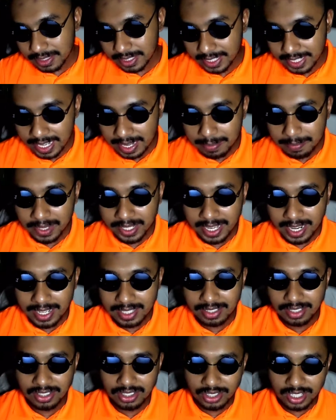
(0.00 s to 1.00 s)
the game
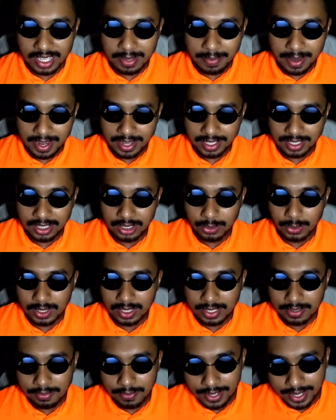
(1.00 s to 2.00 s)
mechanics is deep and
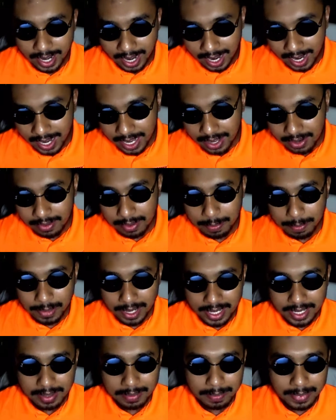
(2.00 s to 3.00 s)
intuitive with high
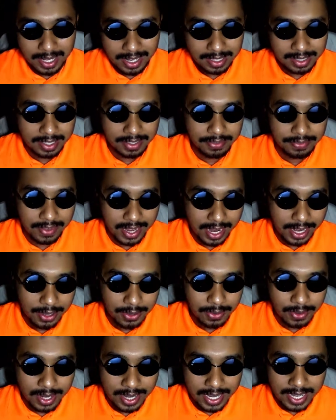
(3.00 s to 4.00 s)
replayability
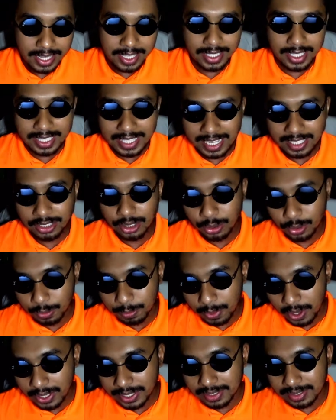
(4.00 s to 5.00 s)
value, it gets 2
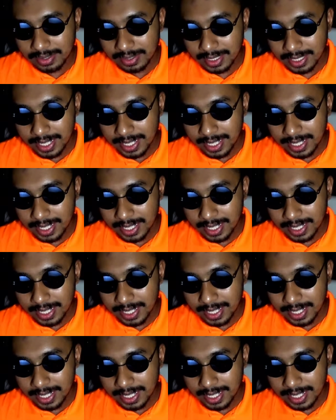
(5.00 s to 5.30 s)
points.